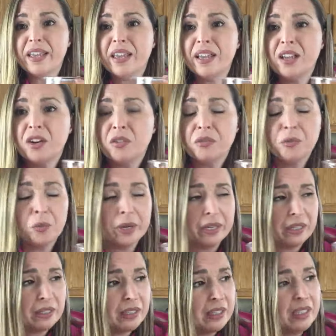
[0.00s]
can't get,
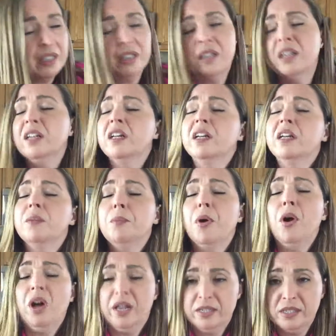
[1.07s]
wait,
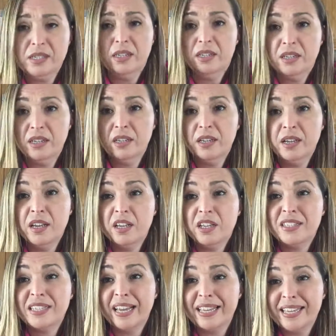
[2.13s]
pause.
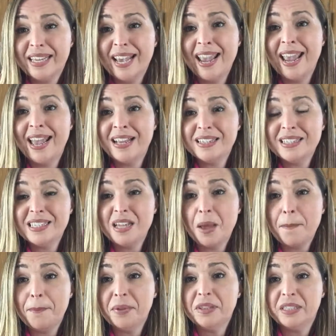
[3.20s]
Because I can't
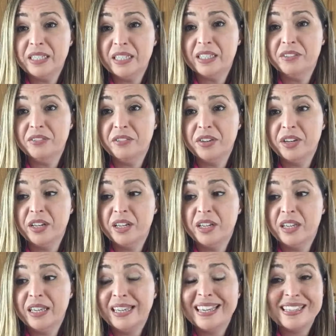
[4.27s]
believe
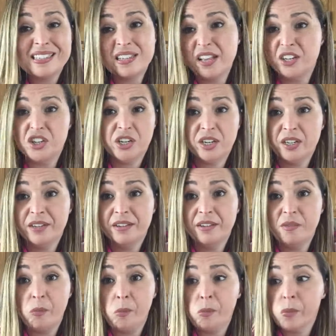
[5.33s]
it's not chicken.
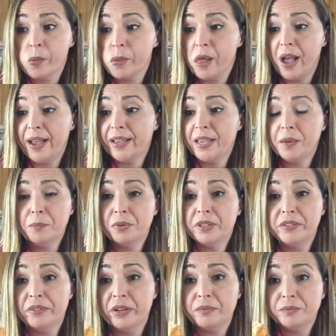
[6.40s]
I can't
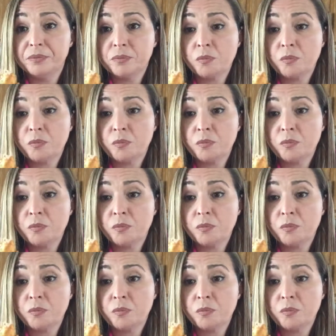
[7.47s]
believe it.